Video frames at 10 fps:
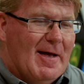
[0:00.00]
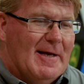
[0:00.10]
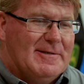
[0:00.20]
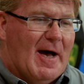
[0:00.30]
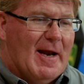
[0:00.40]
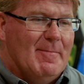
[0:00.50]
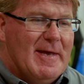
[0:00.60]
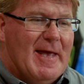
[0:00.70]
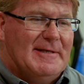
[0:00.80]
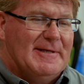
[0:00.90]

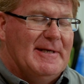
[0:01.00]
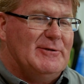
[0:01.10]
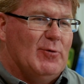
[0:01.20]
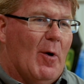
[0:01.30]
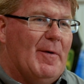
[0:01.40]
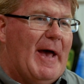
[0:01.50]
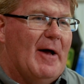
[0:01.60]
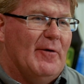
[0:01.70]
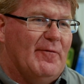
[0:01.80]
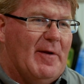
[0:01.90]
Autonomy, as it is rolled
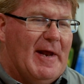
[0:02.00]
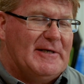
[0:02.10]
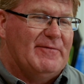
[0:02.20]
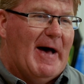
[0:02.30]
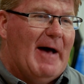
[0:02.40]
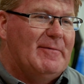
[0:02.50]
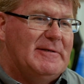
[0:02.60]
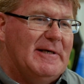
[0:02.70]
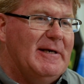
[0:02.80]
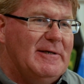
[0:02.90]
out over the next 5 to
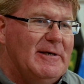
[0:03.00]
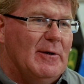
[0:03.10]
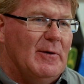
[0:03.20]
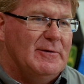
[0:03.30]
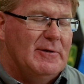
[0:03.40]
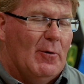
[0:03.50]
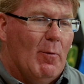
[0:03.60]
10 years,